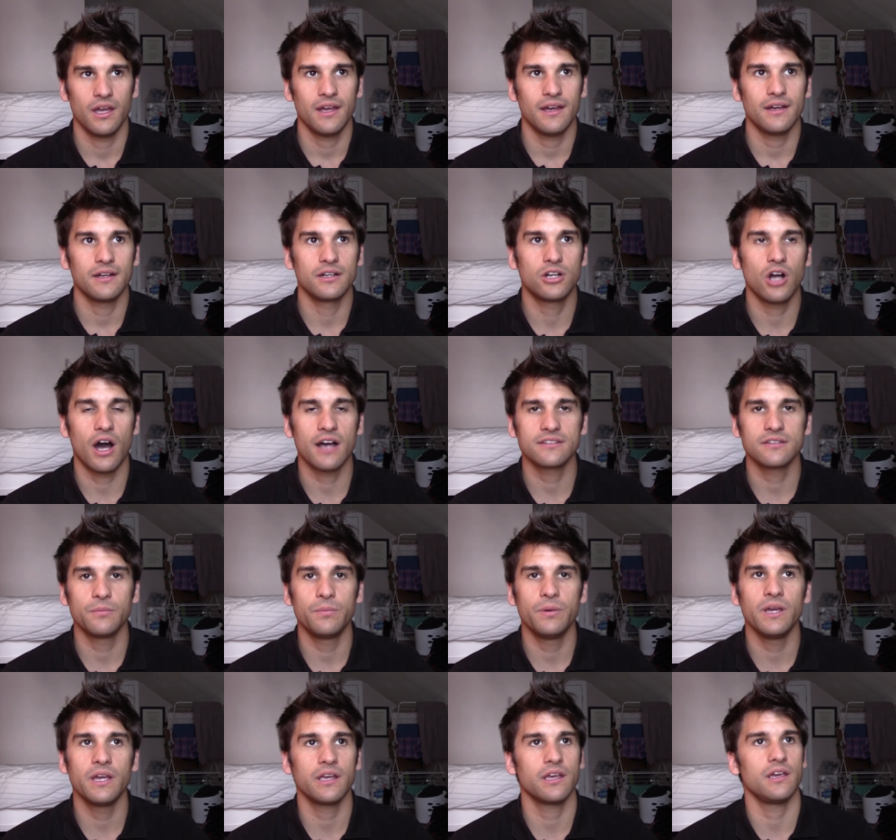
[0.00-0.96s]

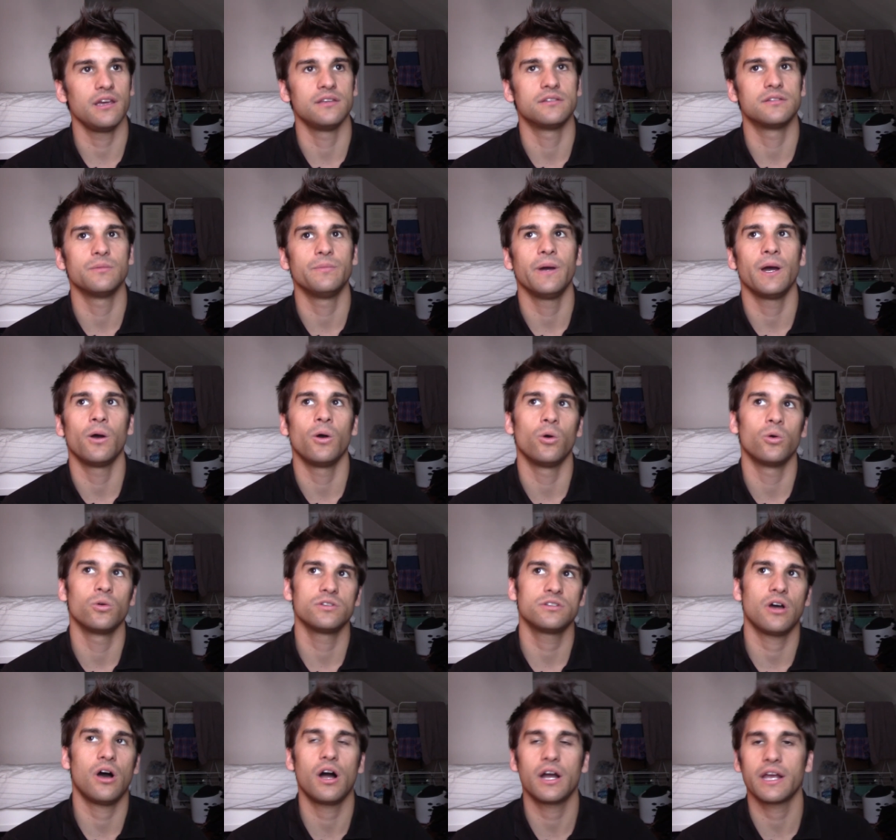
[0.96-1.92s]
Gossiping is about
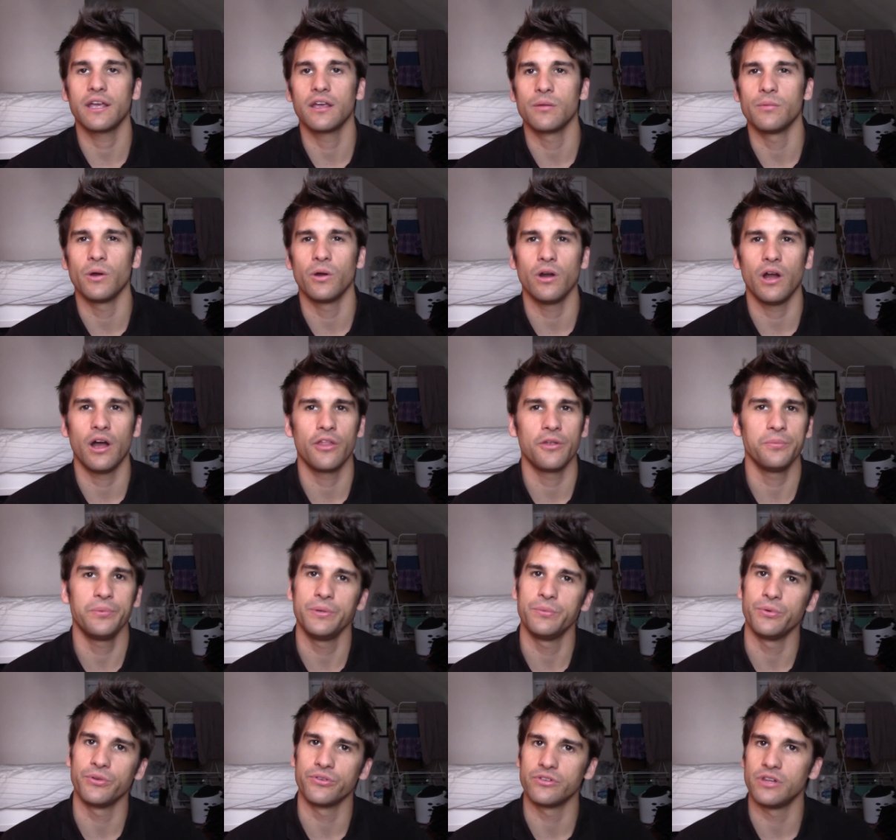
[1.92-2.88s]
talking about other
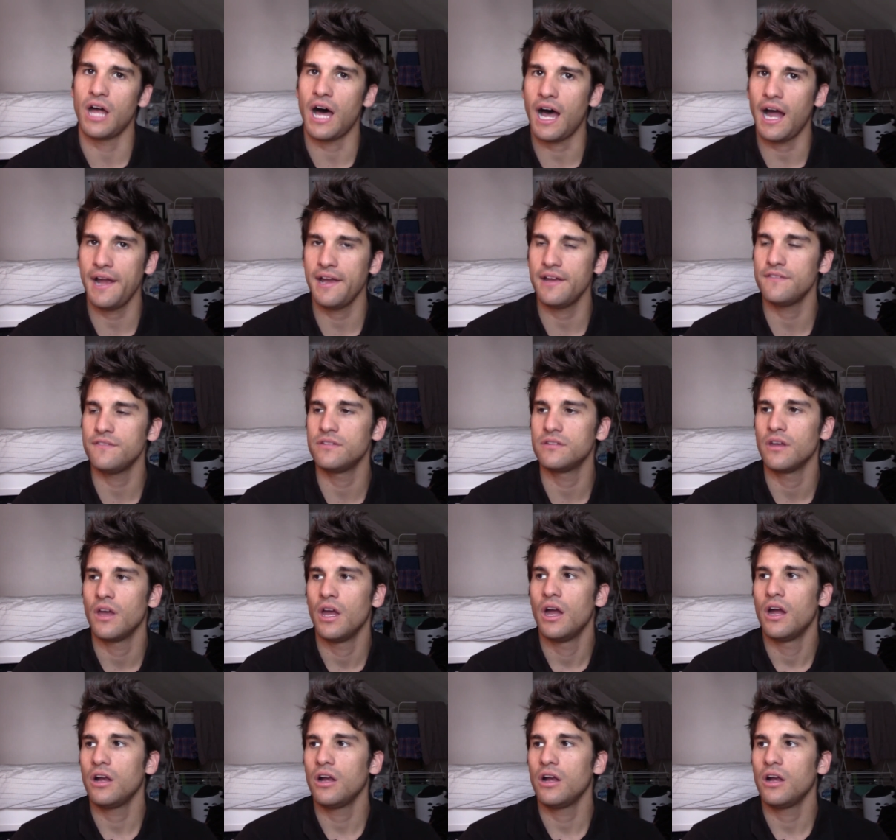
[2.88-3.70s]
people's lives.